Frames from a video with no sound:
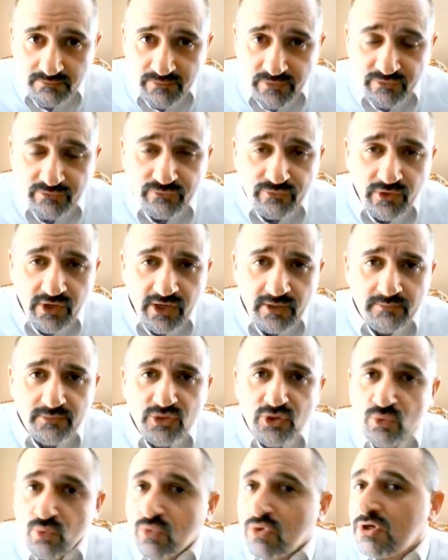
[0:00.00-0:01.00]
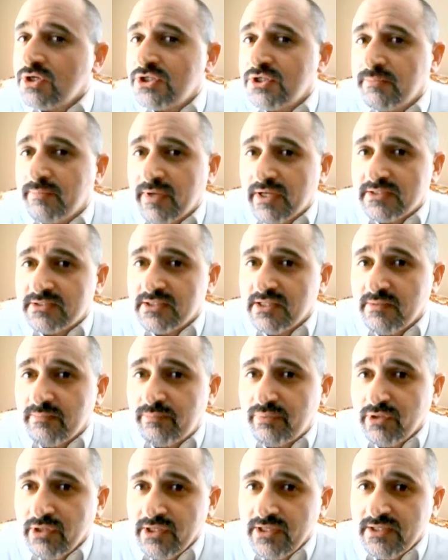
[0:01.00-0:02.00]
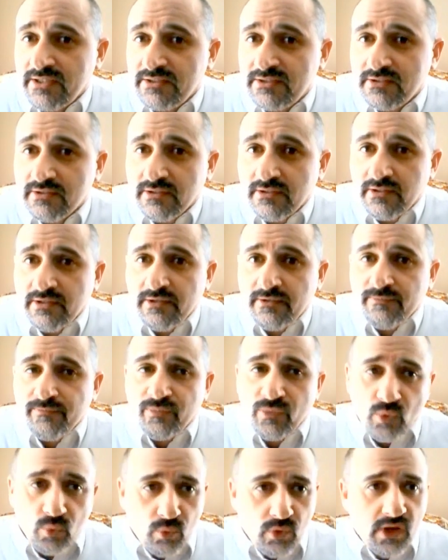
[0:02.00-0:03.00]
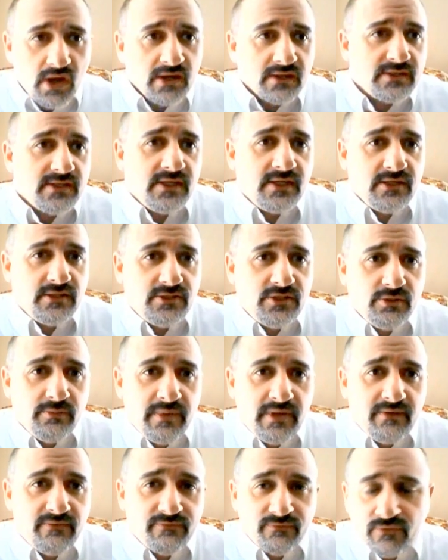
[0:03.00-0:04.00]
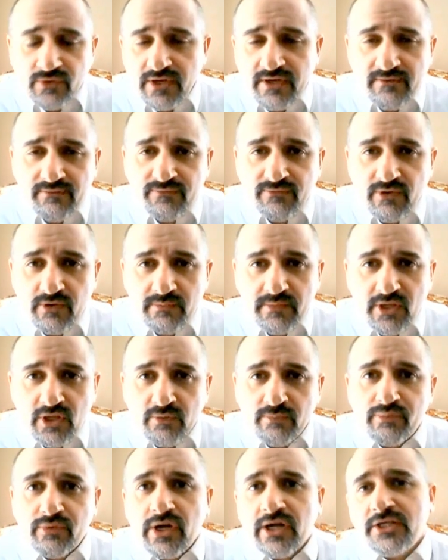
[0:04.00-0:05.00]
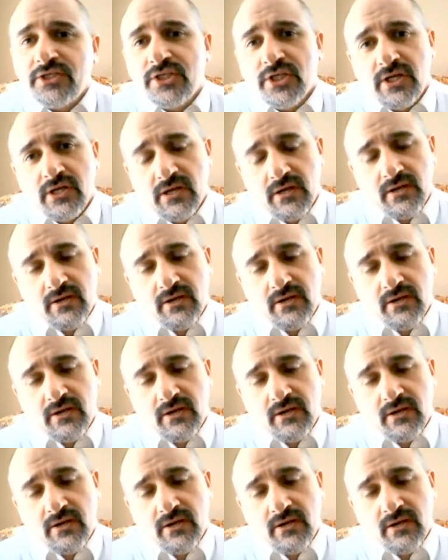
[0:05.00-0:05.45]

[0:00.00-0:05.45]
the freedom to worship as they please, wanting to be free from the oppression